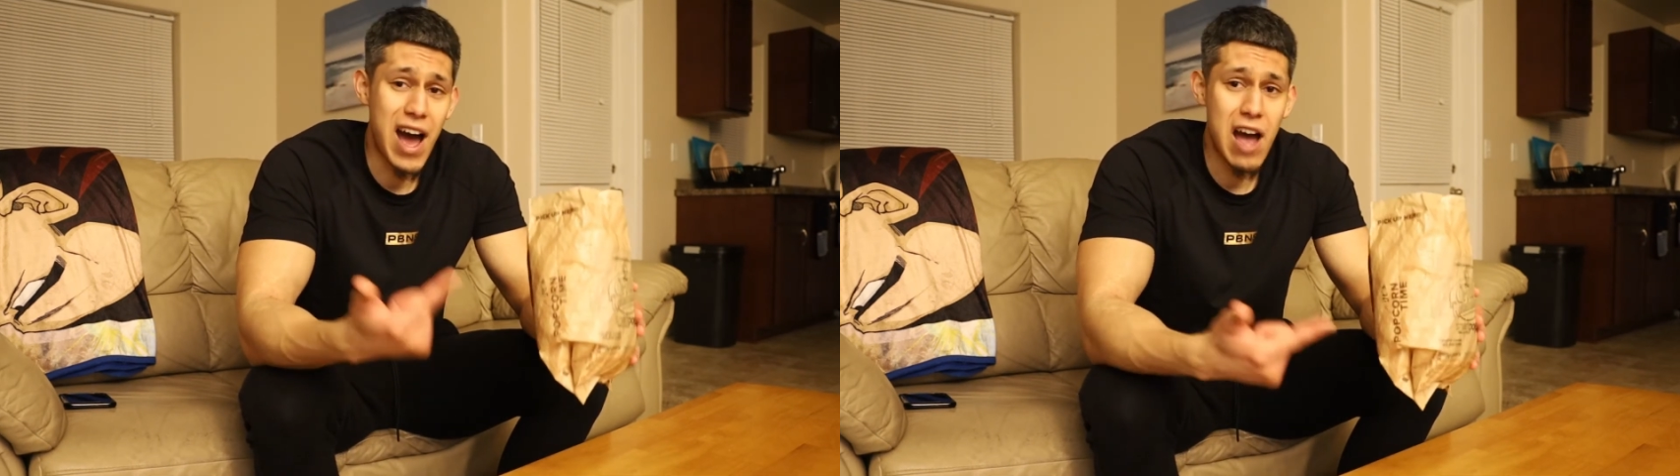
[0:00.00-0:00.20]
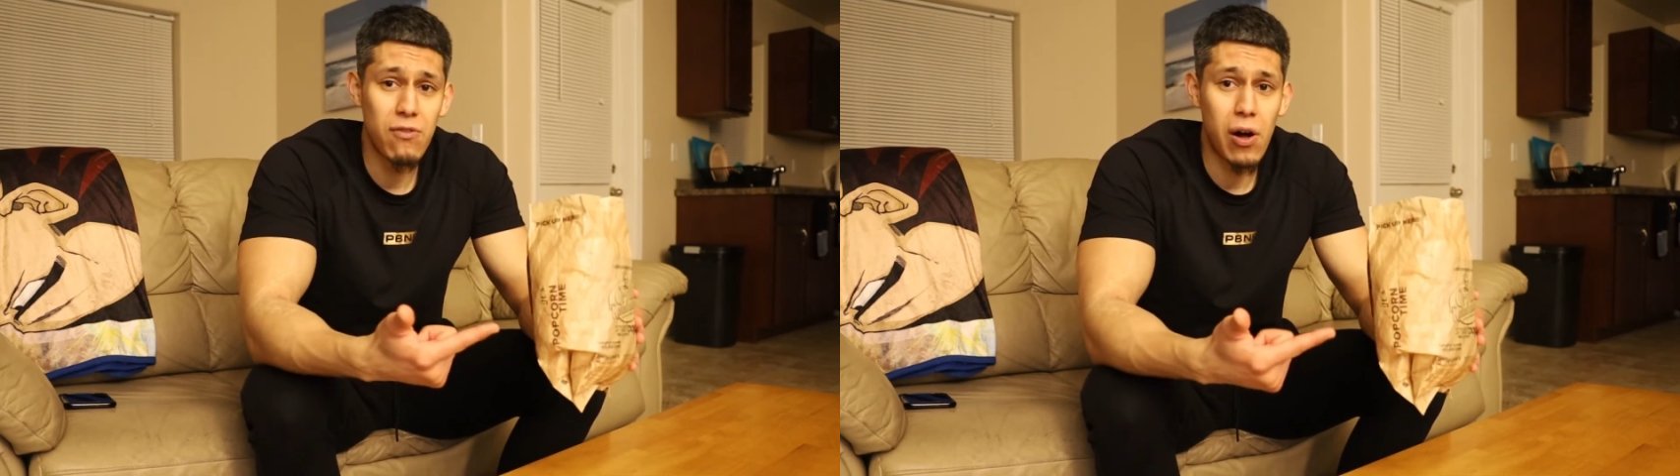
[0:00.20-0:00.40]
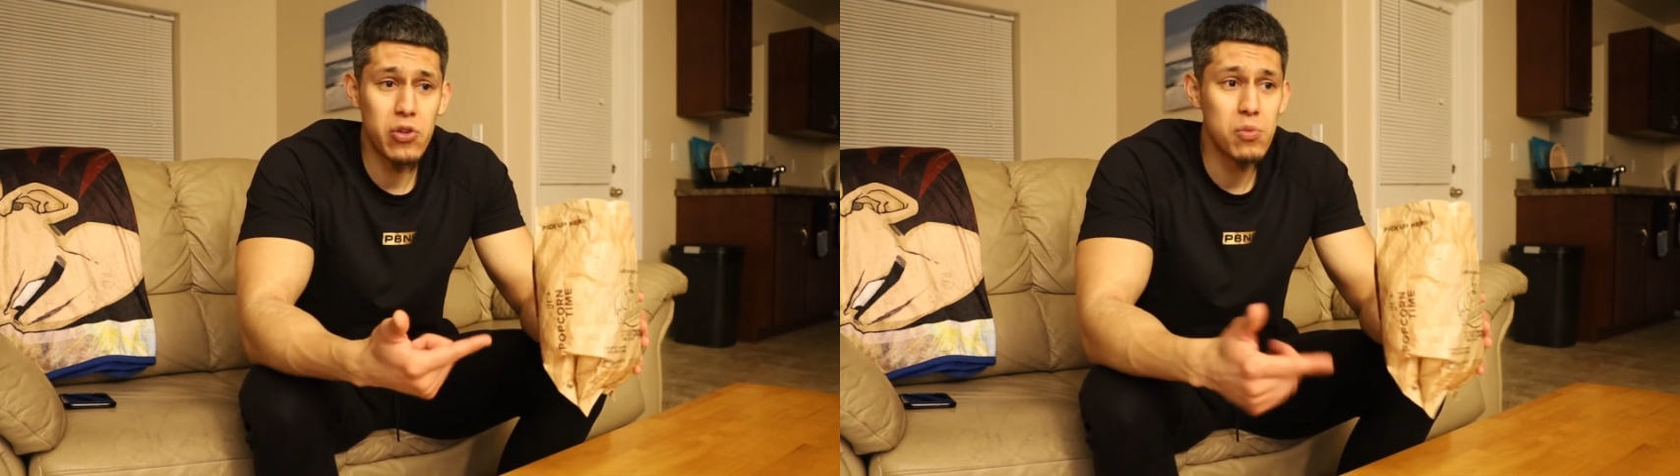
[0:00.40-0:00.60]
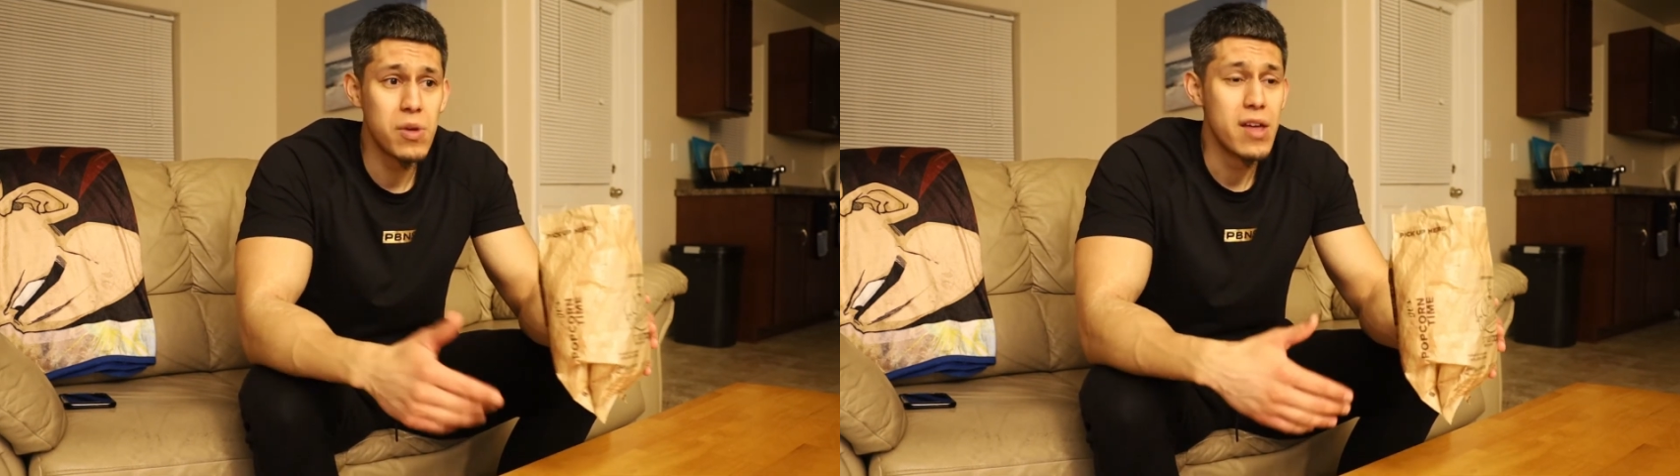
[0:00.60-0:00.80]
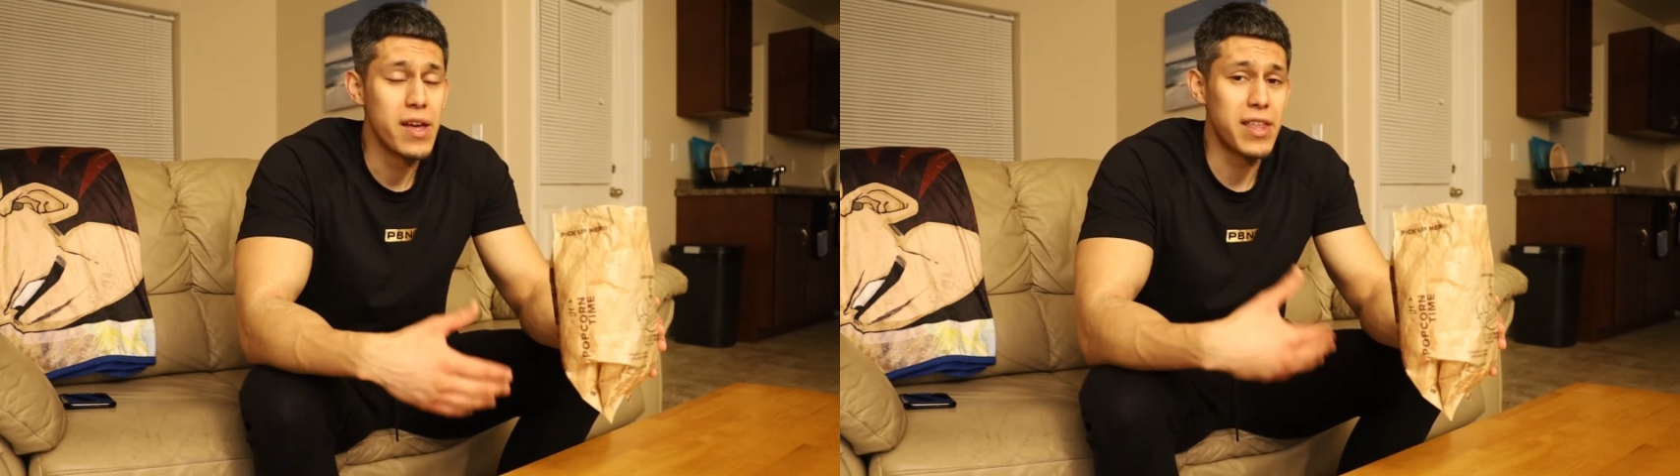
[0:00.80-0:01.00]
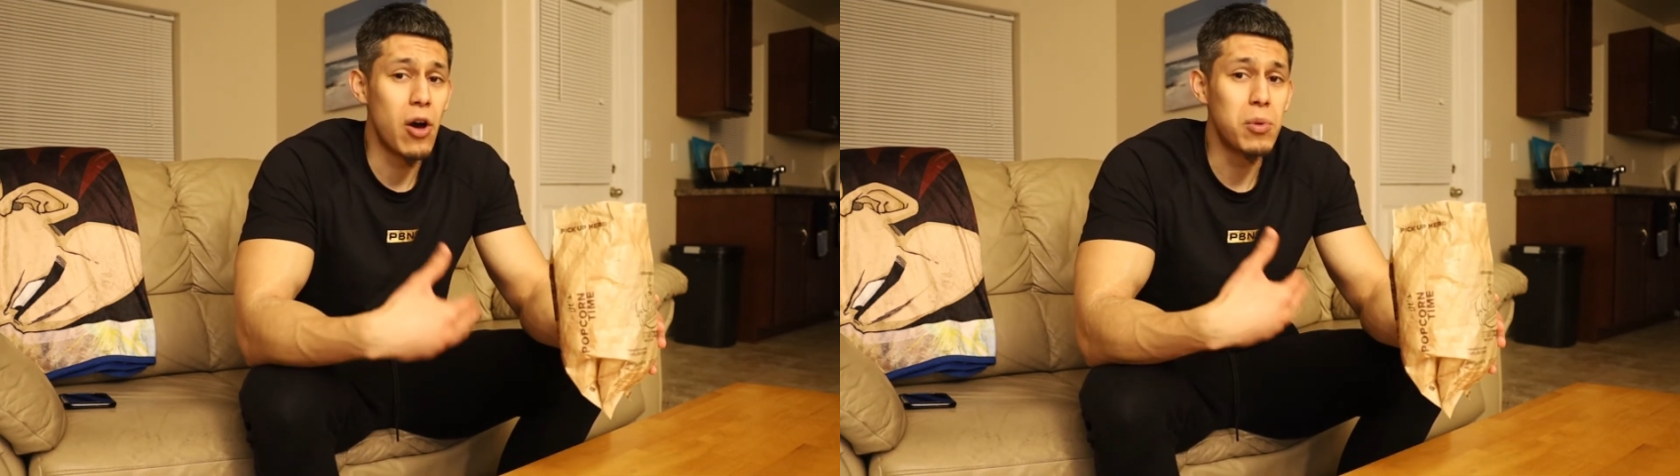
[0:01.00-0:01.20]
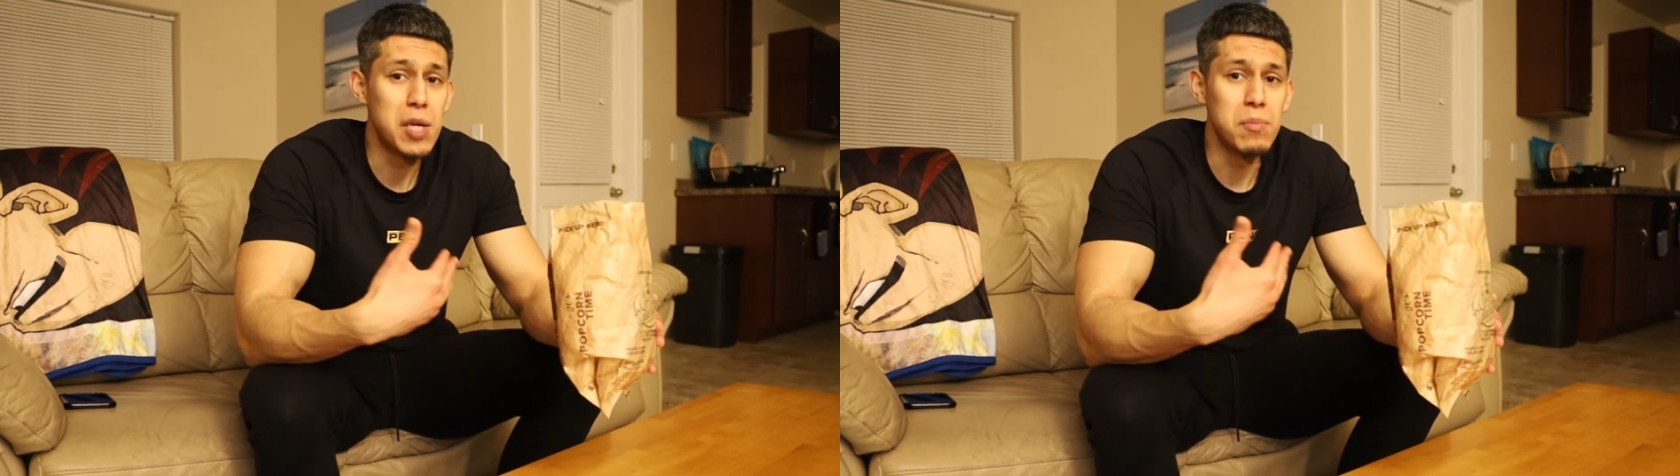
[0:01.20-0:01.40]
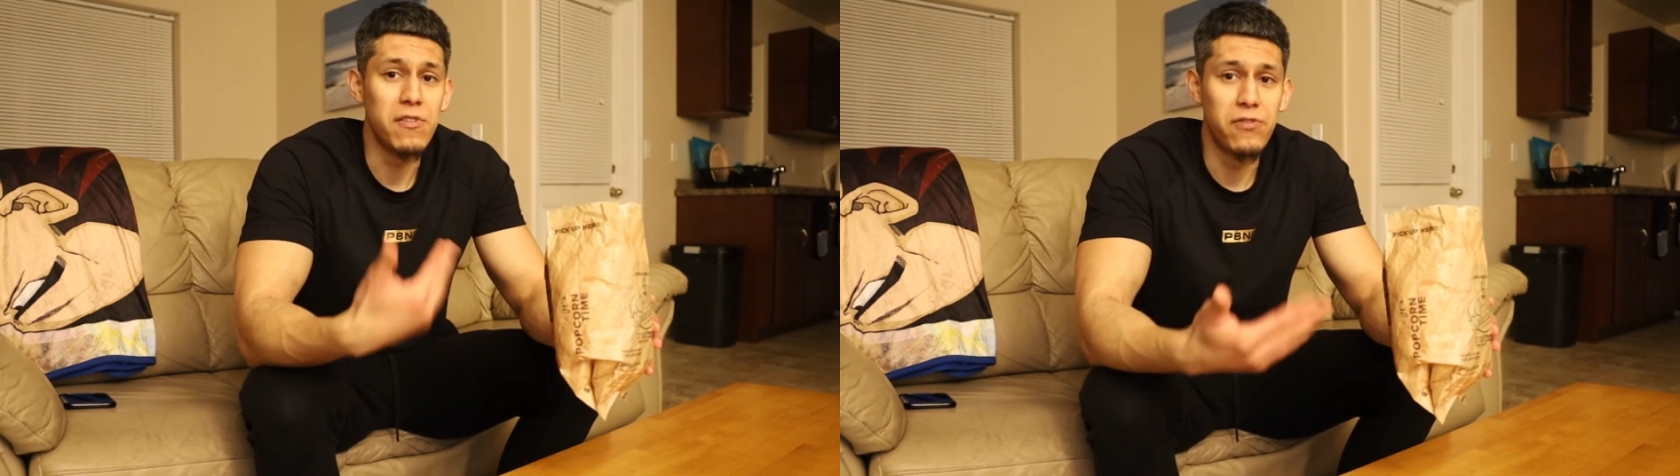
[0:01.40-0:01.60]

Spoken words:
high volume that they help keep me